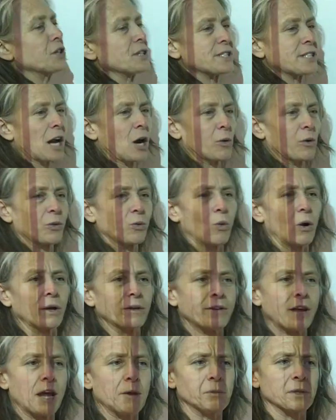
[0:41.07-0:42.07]
just start with one
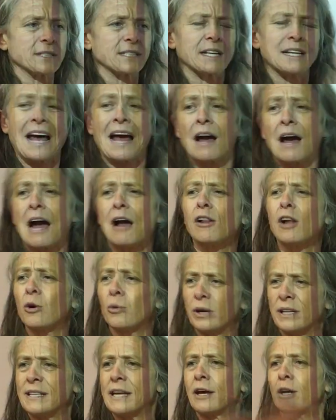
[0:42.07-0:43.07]
table and say, how long
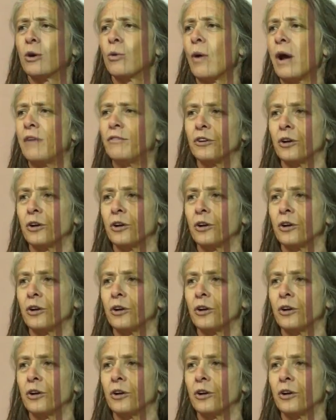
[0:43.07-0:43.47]
would it take a wave